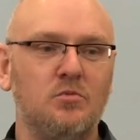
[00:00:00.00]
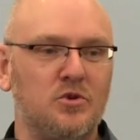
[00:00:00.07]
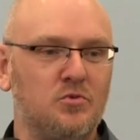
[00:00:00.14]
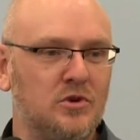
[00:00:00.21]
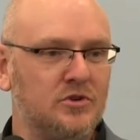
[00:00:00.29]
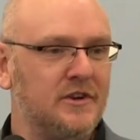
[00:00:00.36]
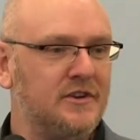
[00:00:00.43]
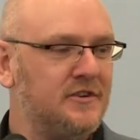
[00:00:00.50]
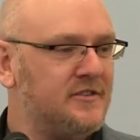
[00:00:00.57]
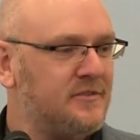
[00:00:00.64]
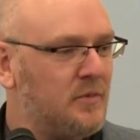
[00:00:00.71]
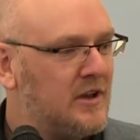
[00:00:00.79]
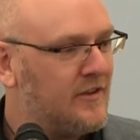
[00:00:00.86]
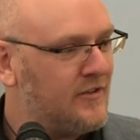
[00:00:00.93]
when world leaders
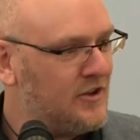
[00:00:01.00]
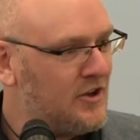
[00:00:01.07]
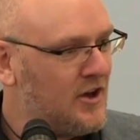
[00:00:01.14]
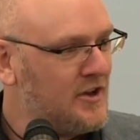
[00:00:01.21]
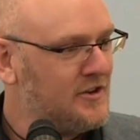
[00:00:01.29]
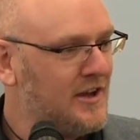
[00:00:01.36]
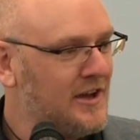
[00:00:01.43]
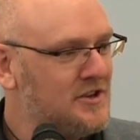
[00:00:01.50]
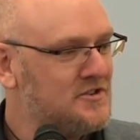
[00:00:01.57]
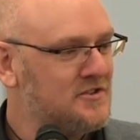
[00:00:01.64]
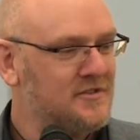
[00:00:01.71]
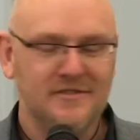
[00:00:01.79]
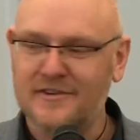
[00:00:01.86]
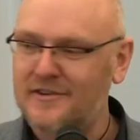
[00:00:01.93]
speak at the United
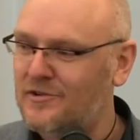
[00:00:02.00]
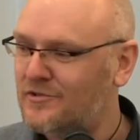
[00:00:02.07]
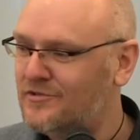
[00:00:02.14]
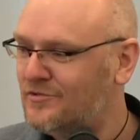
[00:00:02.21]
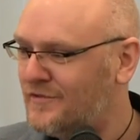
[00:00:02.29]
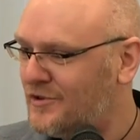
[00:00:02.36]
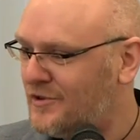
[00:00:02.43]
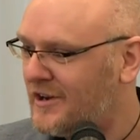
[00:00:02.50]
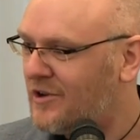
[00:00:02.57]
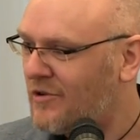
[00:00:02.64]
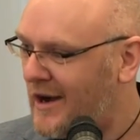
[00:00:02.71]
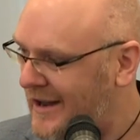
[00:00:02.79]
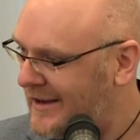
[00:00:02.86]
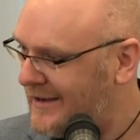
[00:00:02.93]
Nations, it looks all very
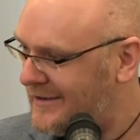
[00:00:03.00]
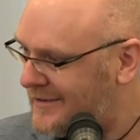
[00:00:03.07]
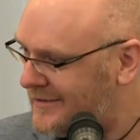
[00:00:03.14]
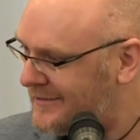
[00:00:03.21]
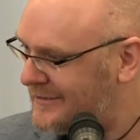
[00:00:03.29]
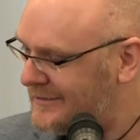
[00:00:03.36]
grand.